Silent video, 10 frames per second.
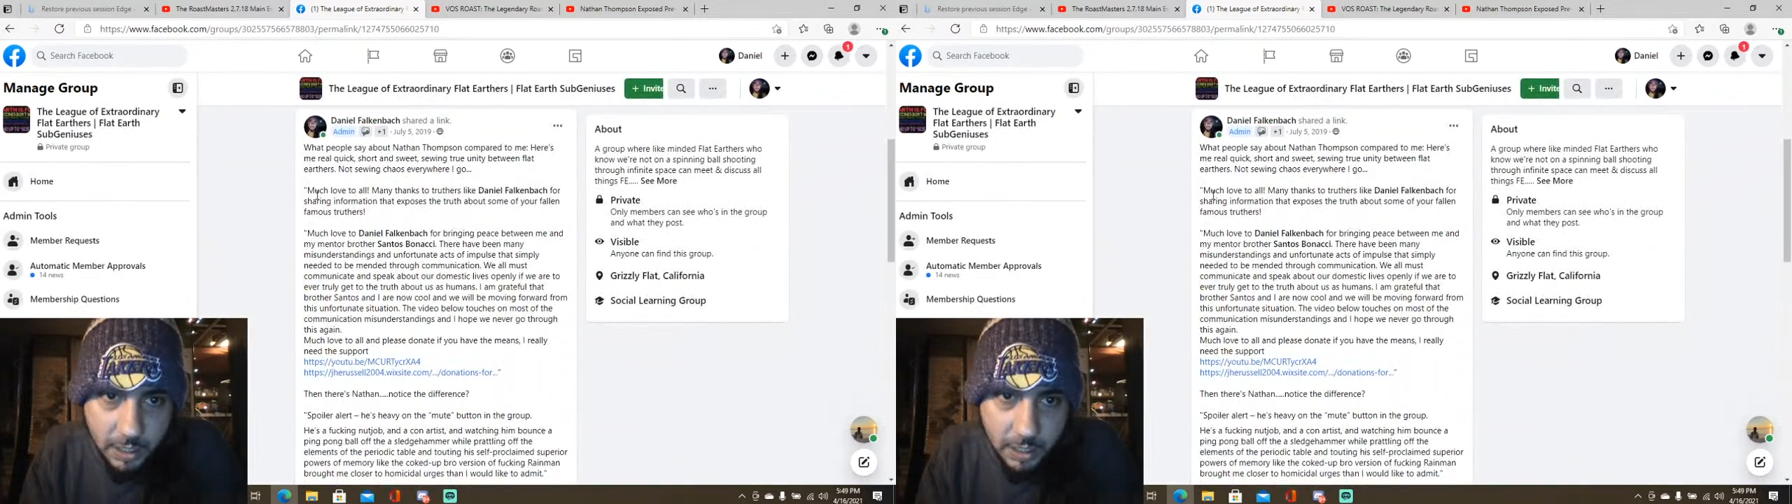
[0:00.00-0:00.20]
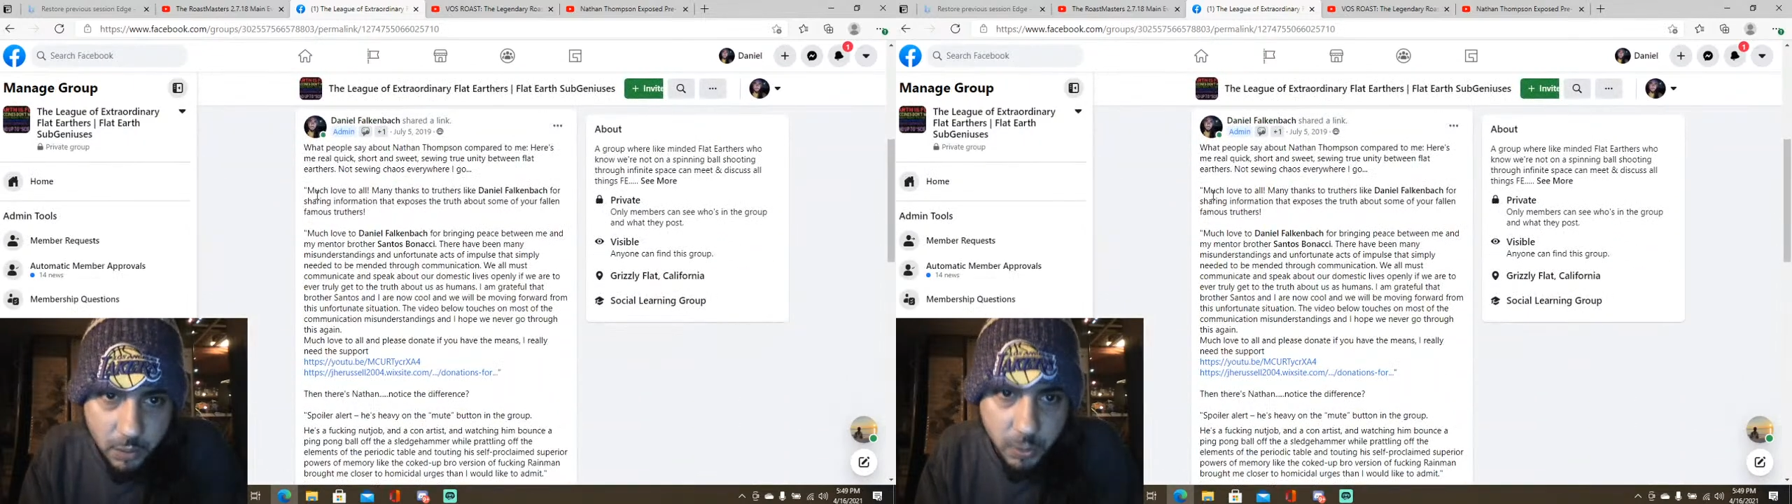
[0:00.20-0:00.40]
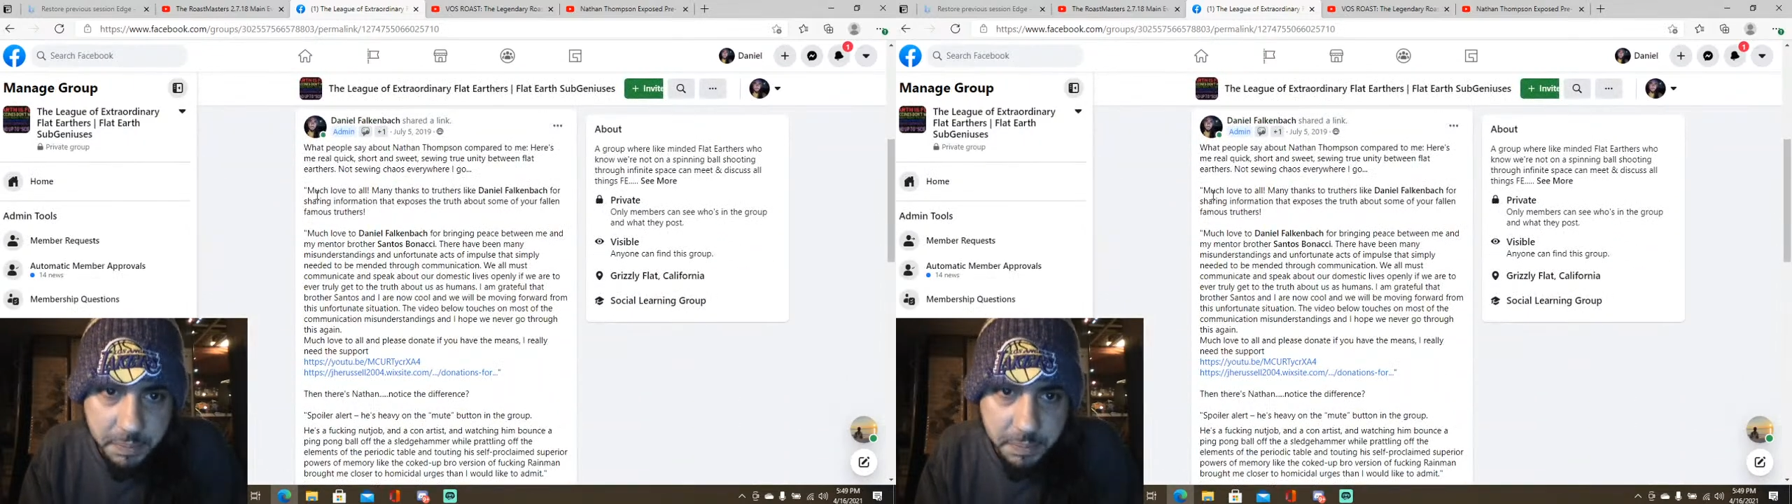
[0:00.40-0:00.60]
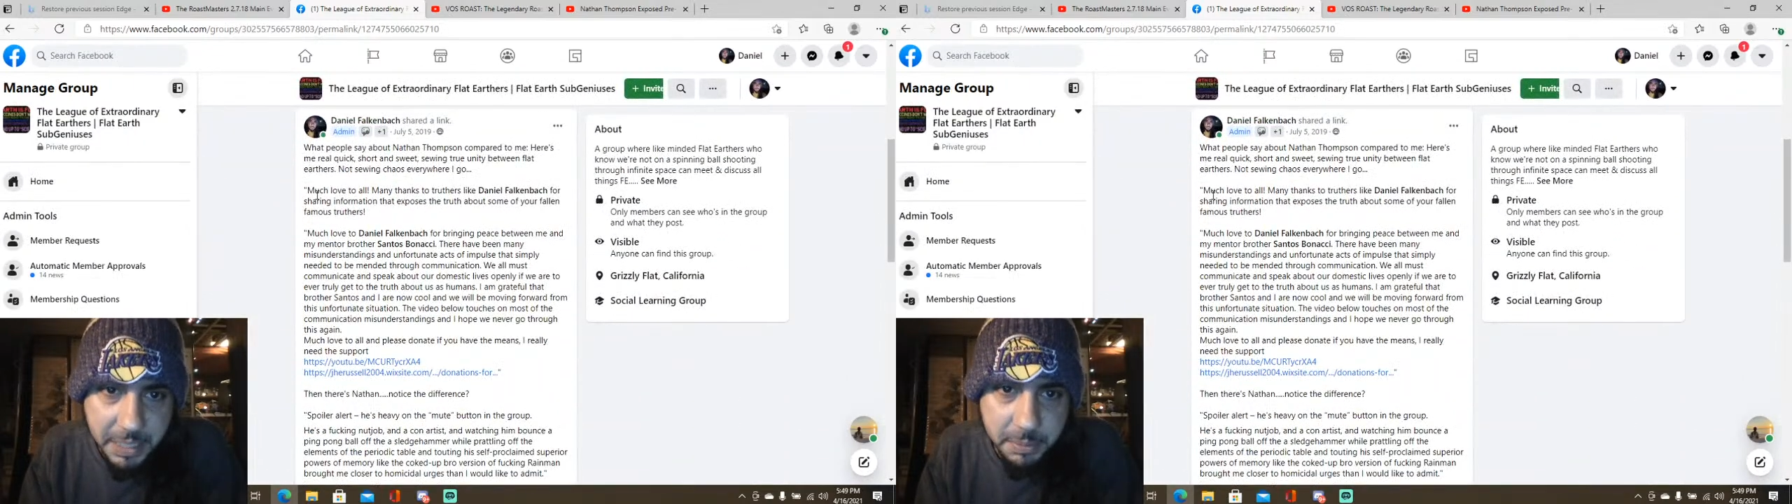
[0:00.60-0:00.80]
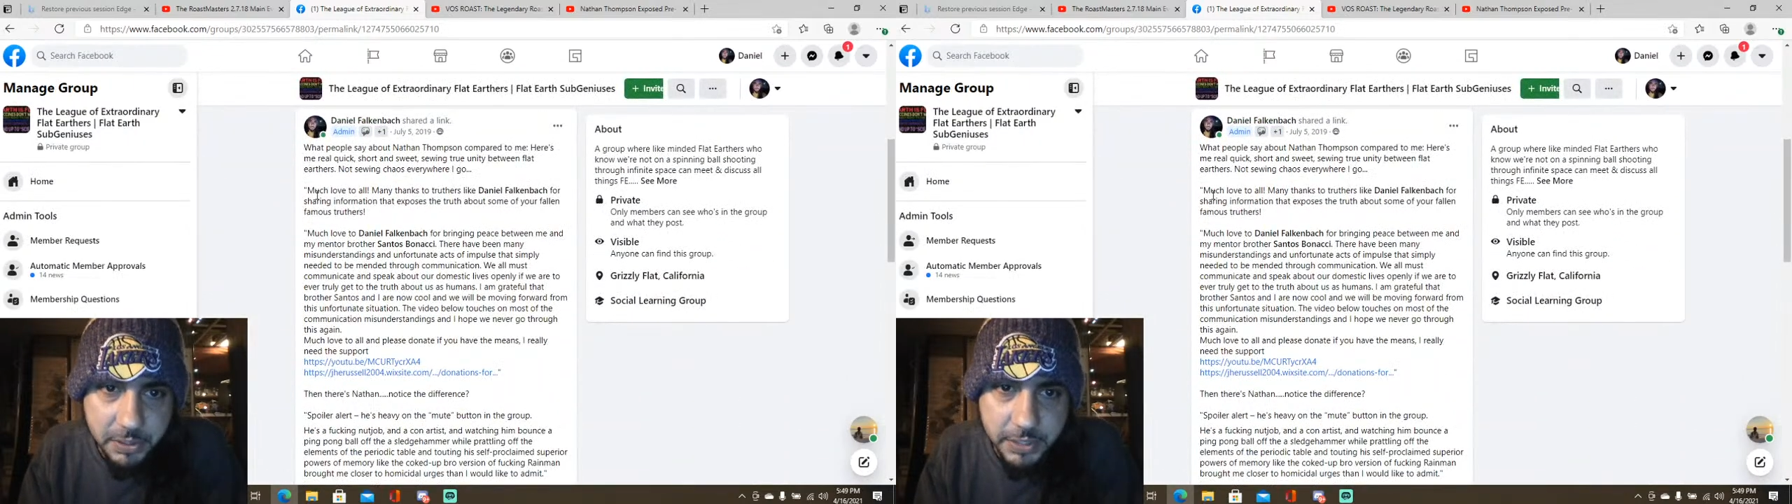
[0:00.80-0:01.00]
What
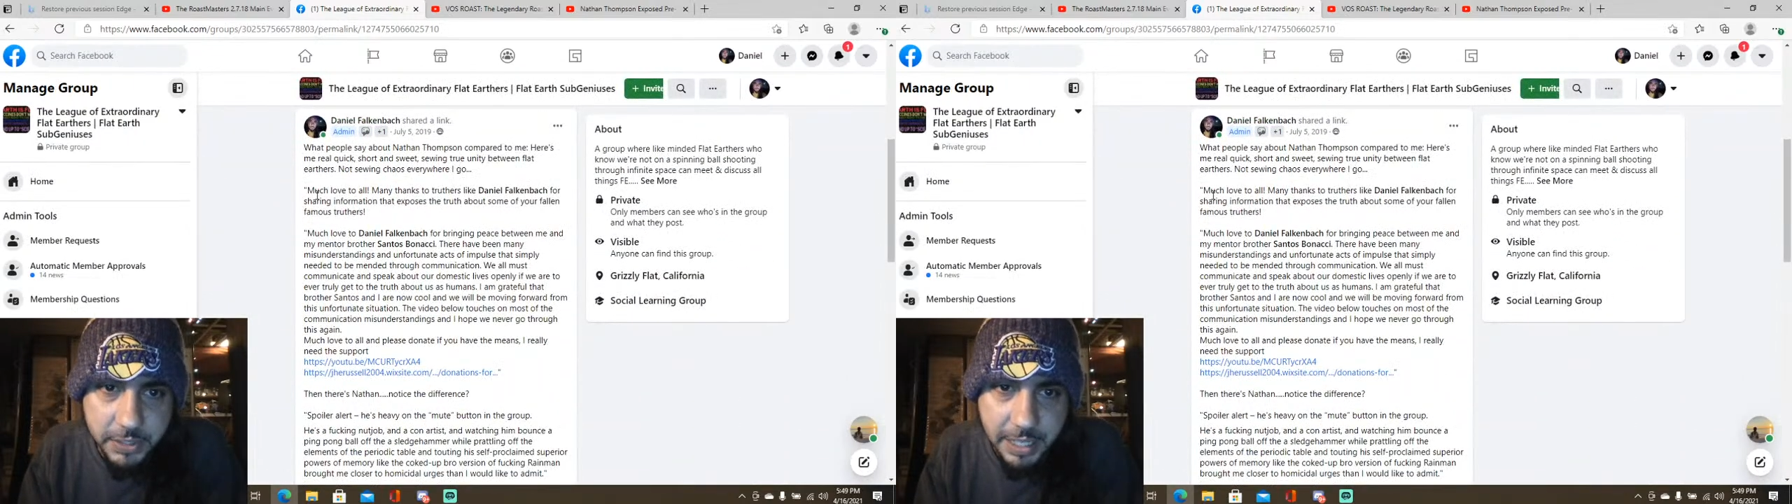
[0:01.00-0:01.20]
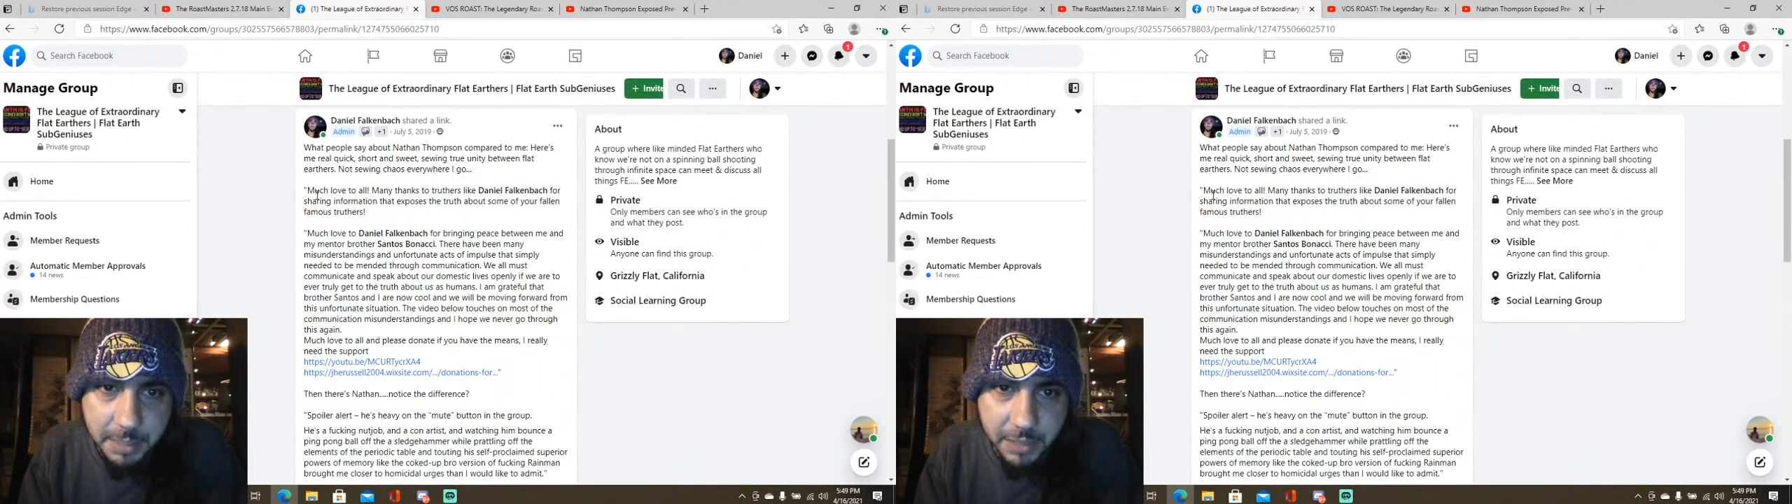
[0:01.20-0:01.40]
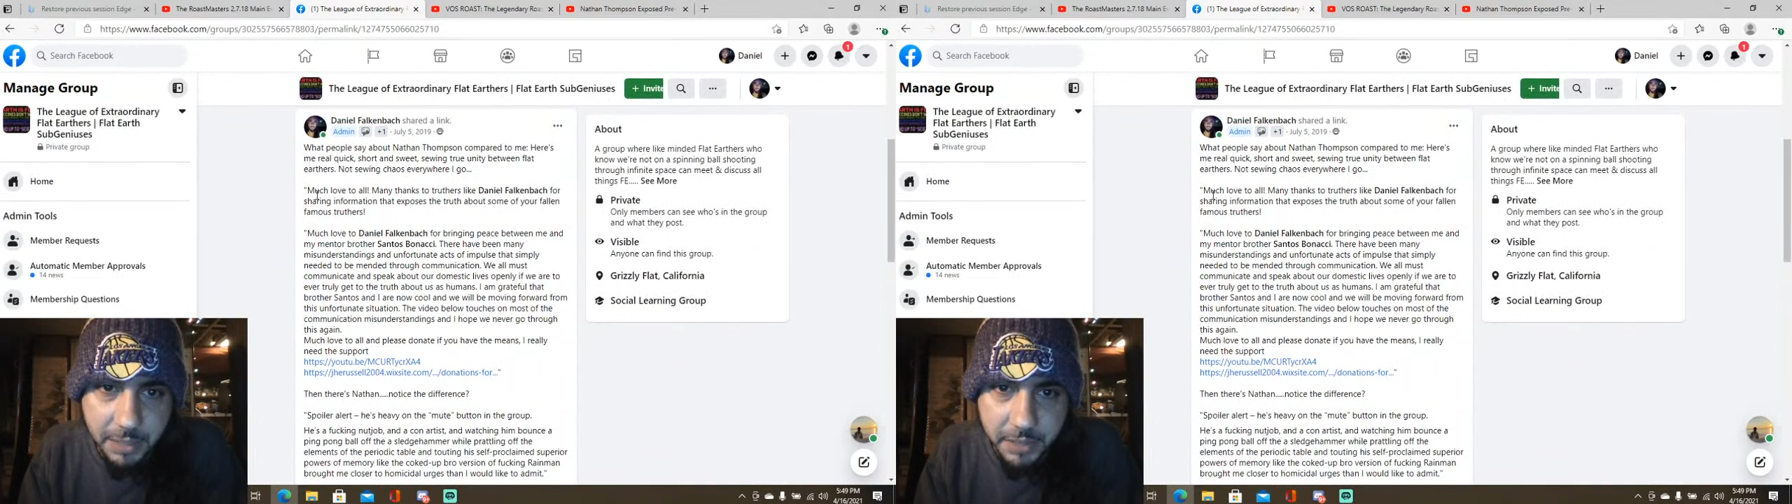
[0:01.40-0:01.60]
people say about